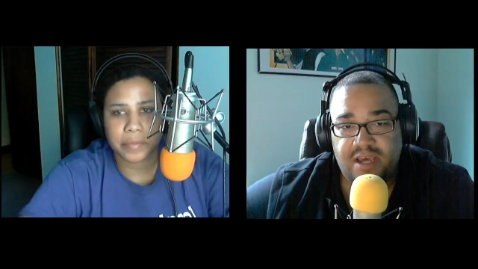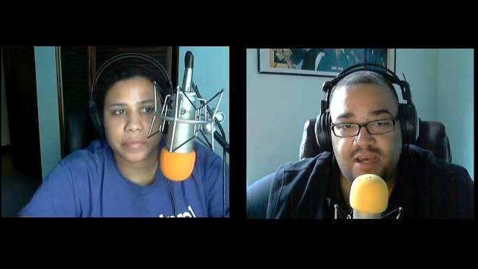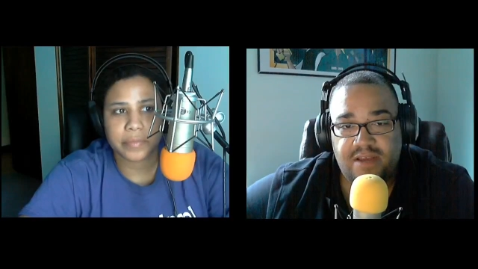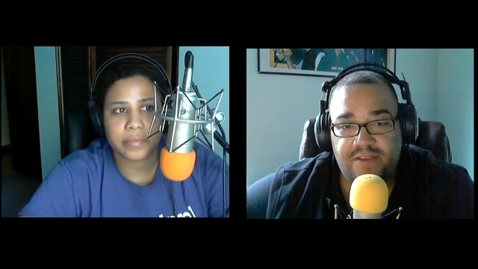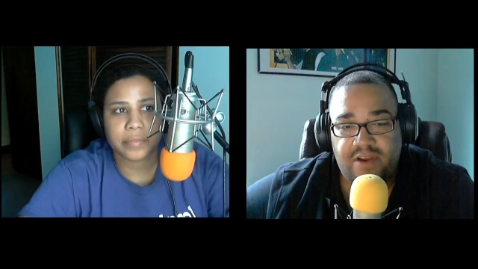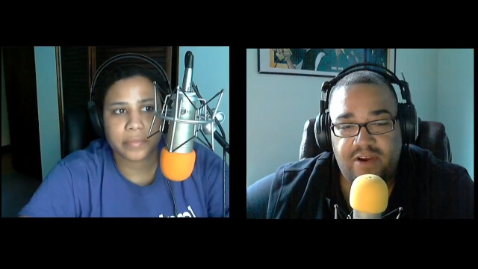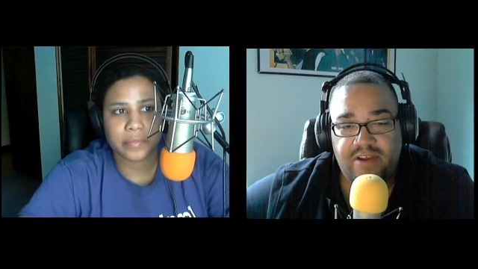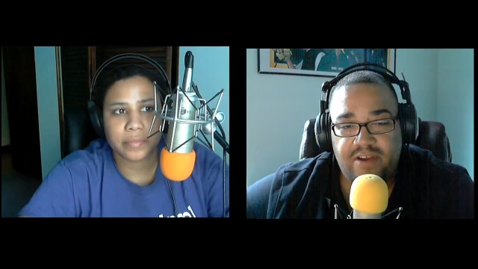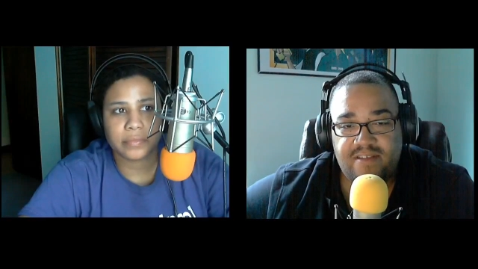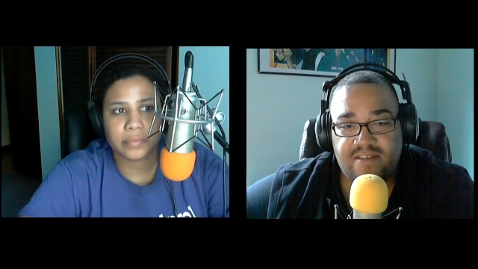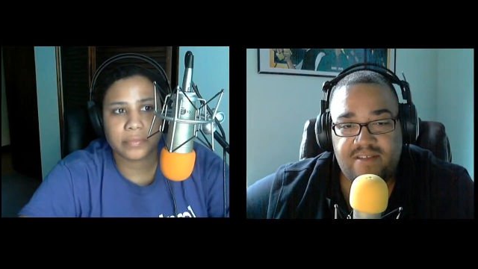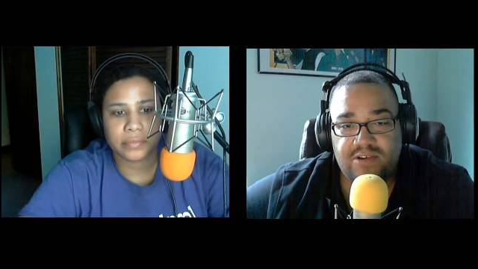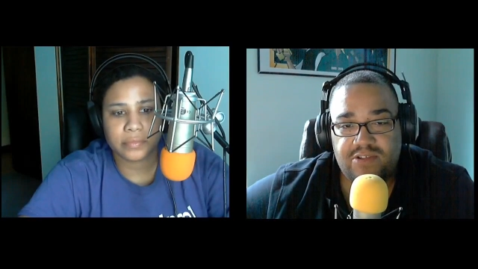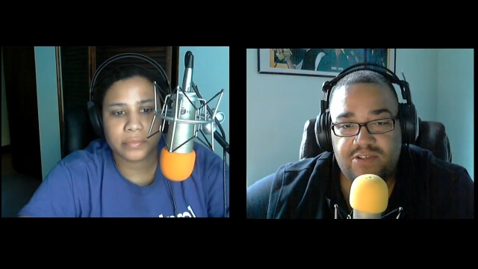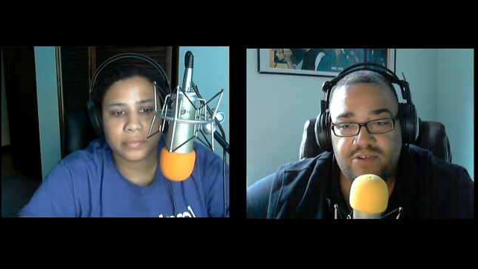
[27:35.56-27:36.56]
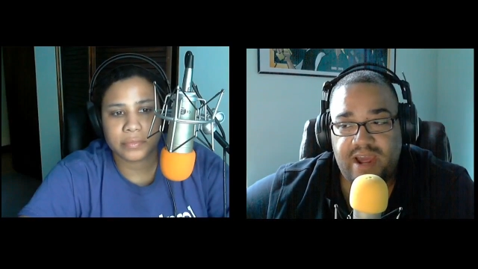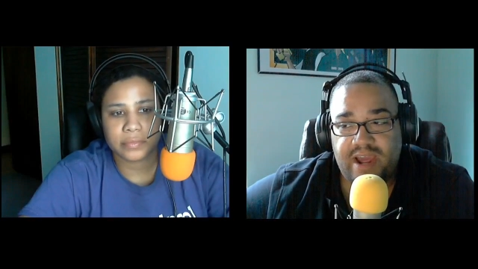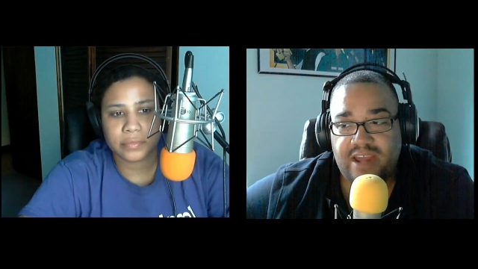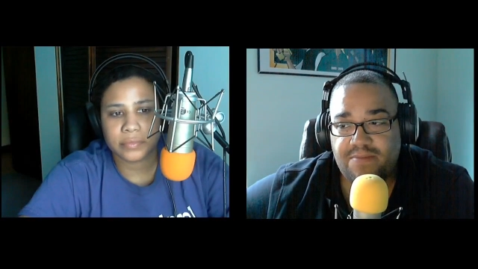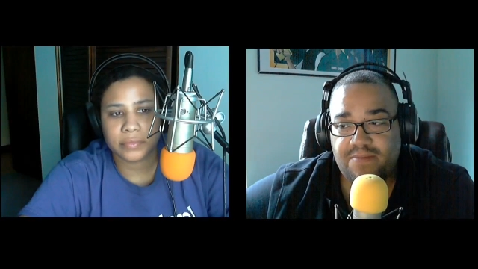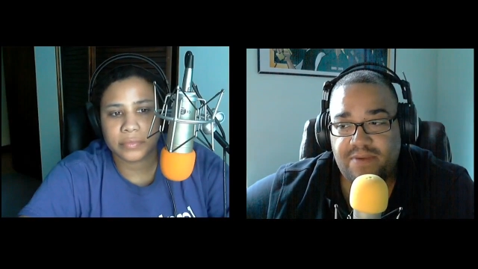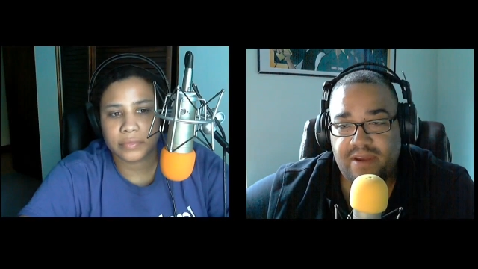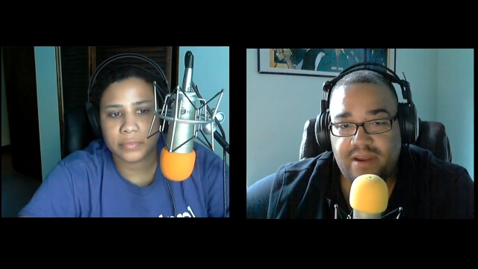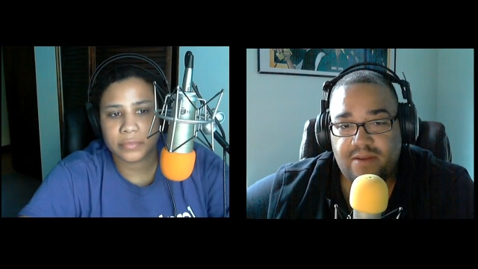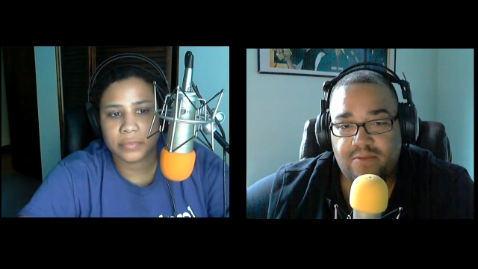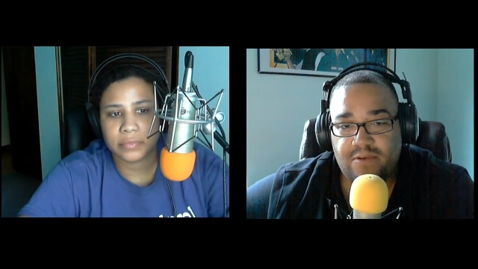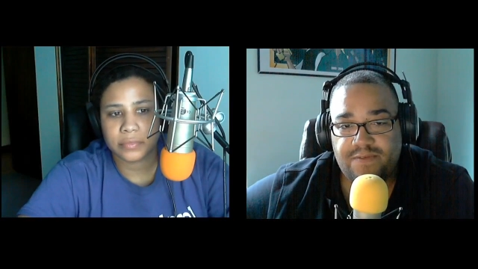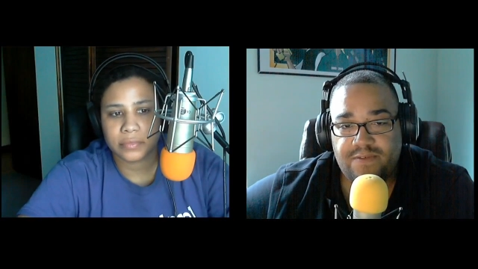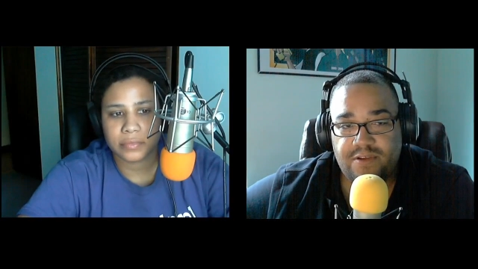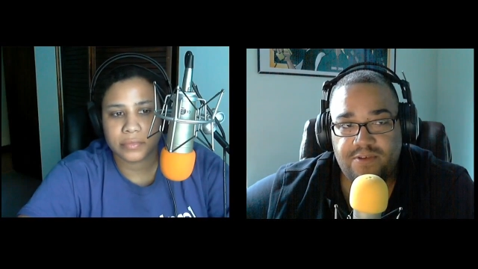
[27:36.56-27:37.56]
Speaker 1: There is a social aspect
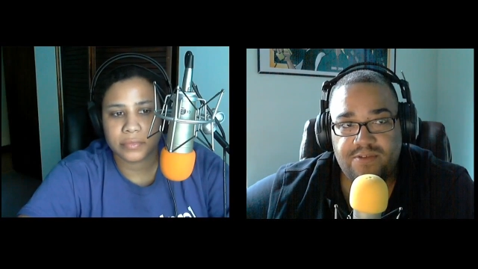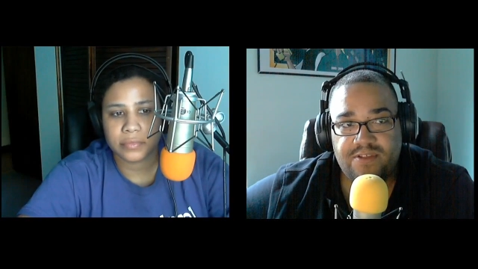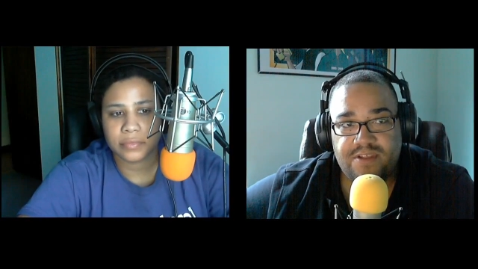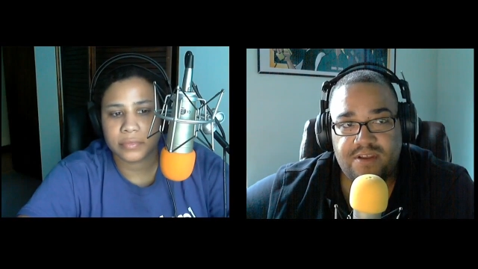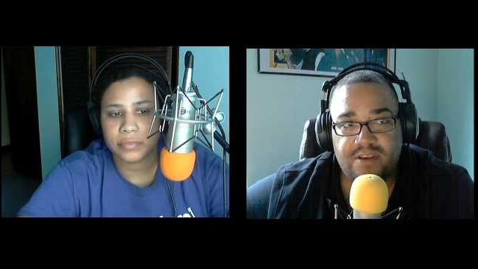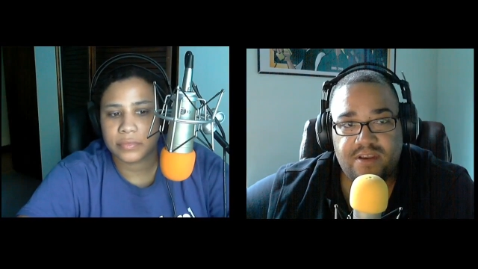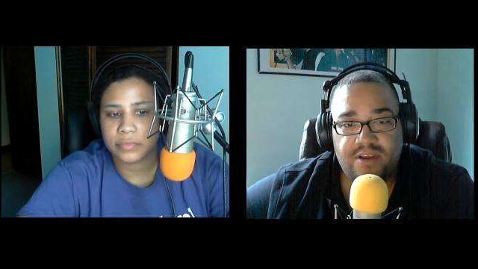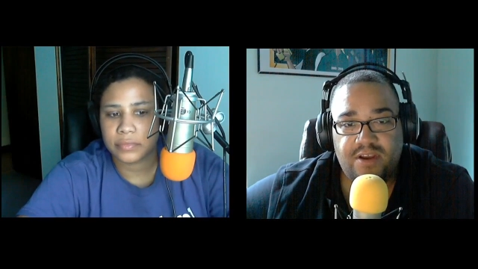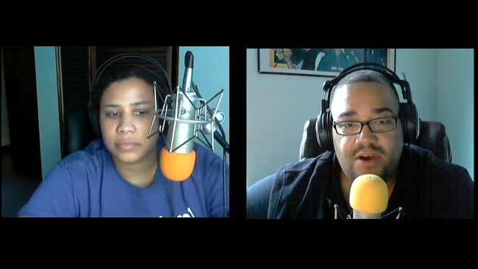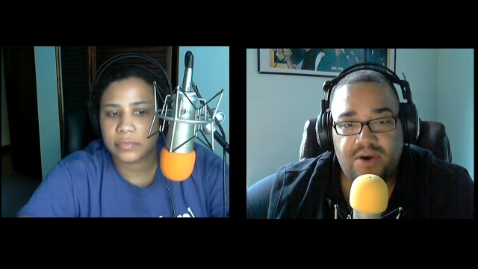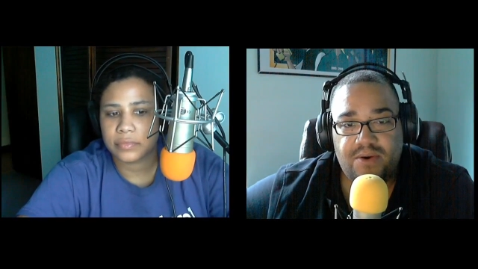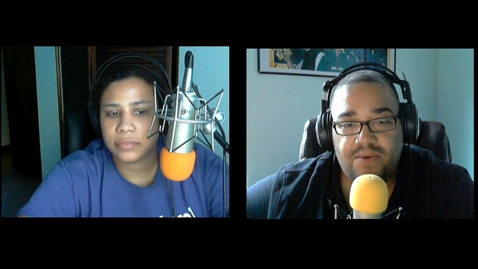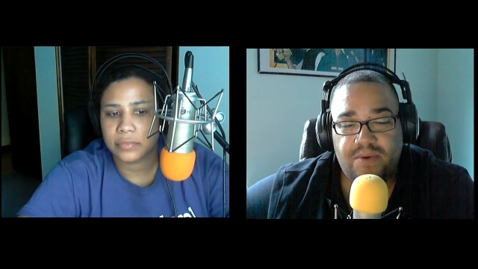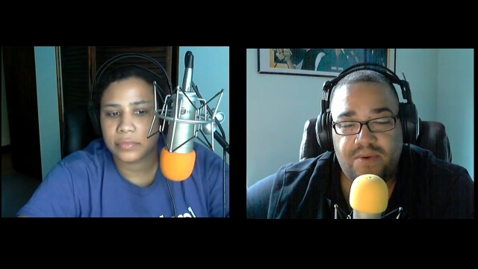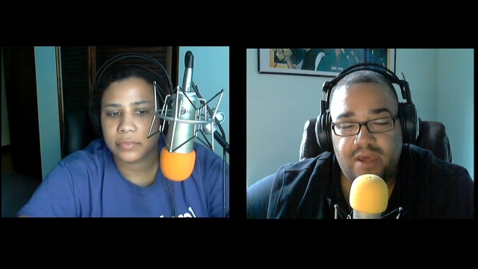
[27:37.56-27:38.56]
with Lose It, you know.